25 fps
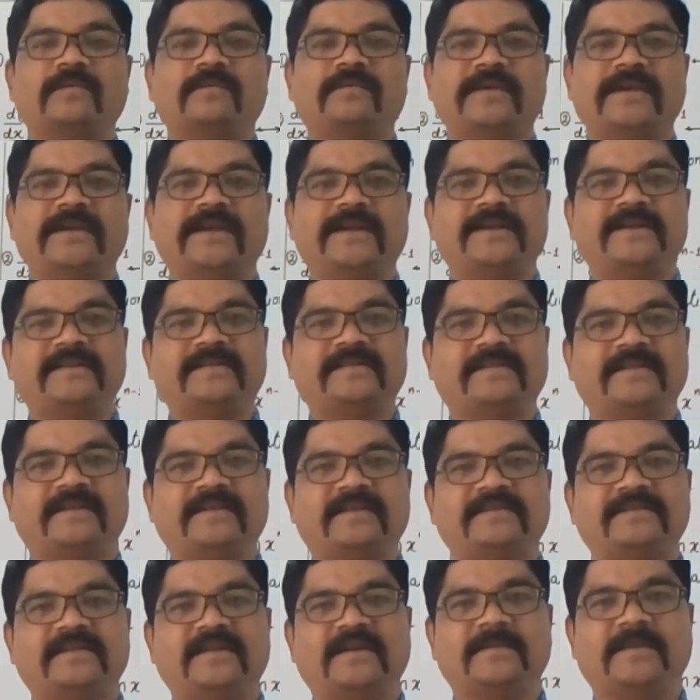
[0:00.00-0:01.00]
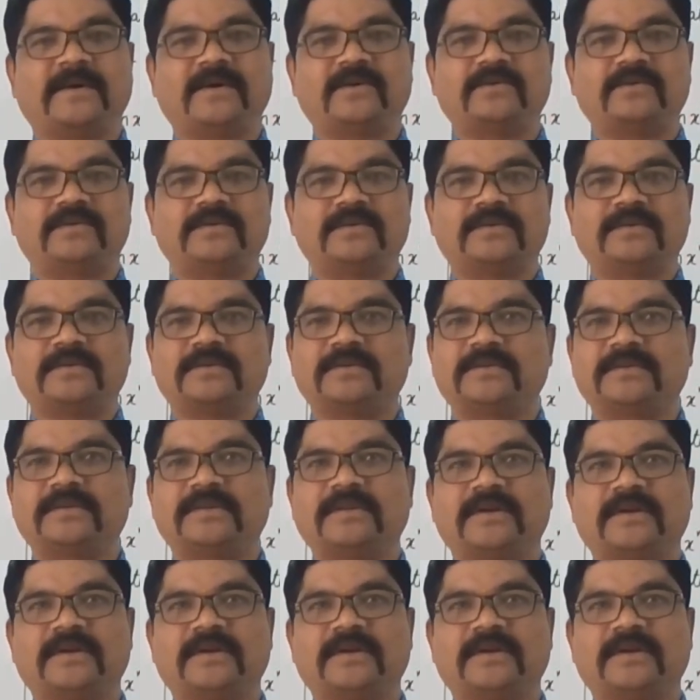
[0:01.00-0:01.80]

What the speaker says: we had discussed about